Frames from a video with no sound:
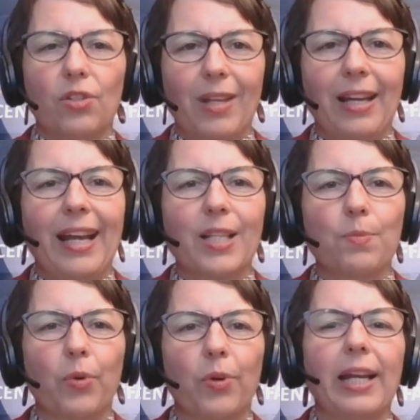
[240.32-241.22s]
to do that
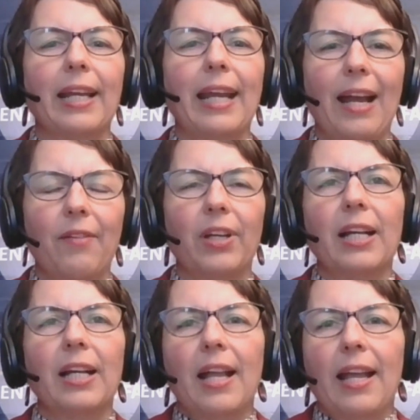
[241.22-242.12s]
exporting and
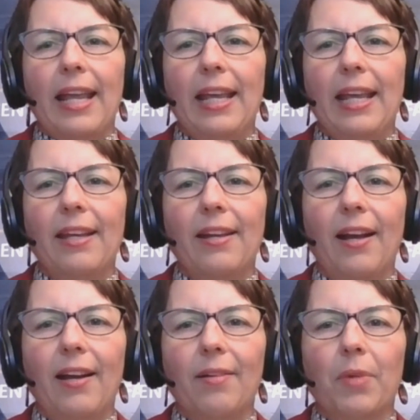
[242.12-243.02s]
having a
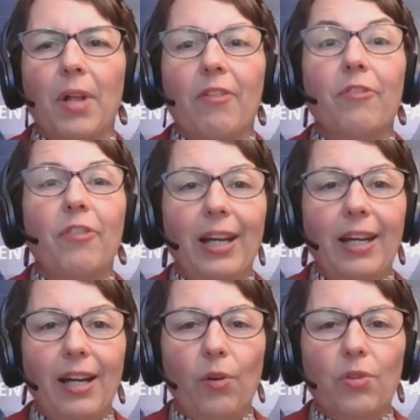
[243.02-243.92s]

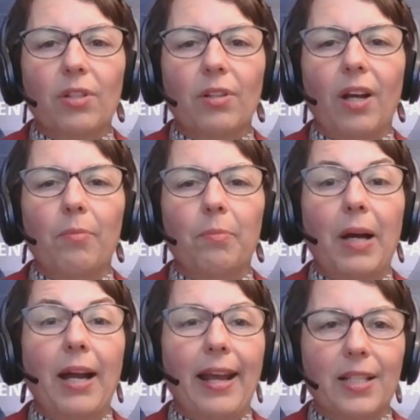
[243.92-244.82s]
vetted out
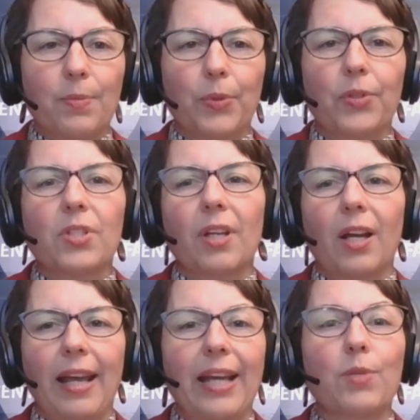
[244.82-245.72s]
by experts
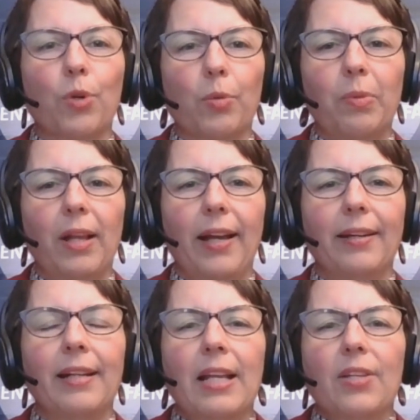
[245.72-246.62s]
export
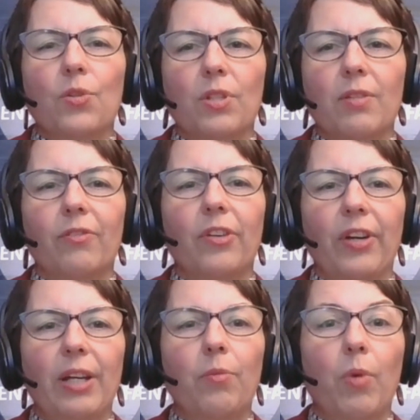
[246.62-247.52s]
plan. So it's a
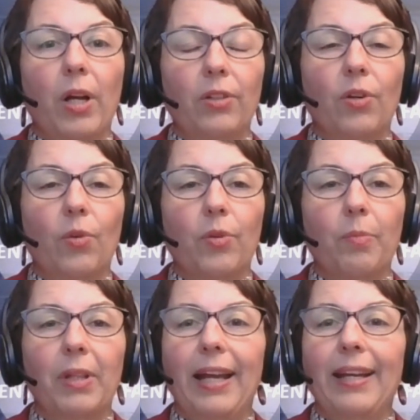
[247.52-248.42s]
very
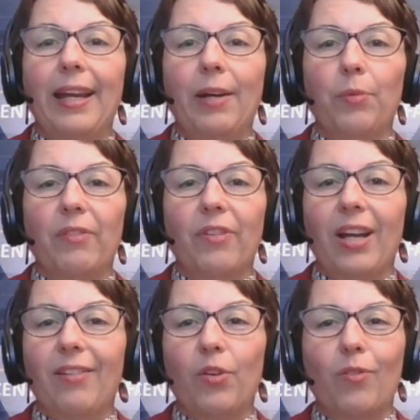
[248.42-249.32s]
well-known plan, and we've
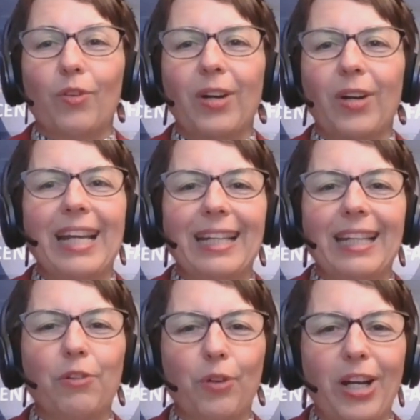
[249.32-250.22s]
had over
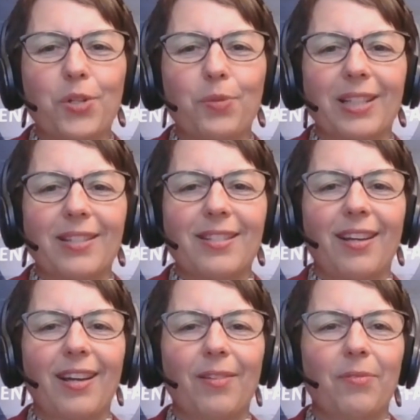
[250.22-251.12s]
80
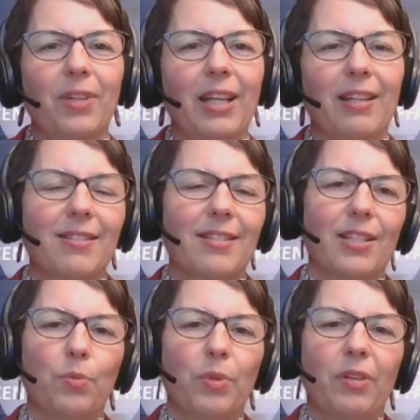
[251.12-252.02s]
graduates
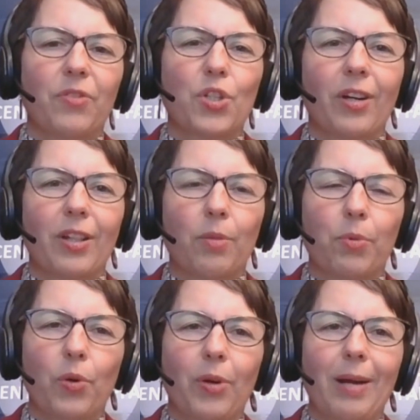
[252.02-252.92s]
since we've started the
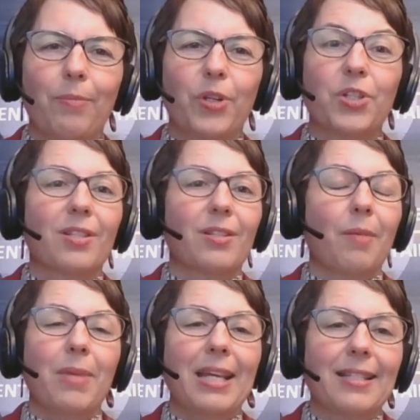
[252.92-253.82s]
program, which is
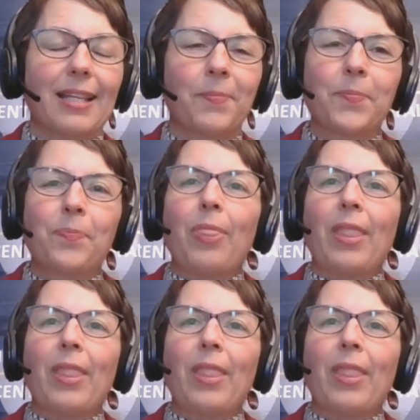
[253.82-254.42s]
amazing.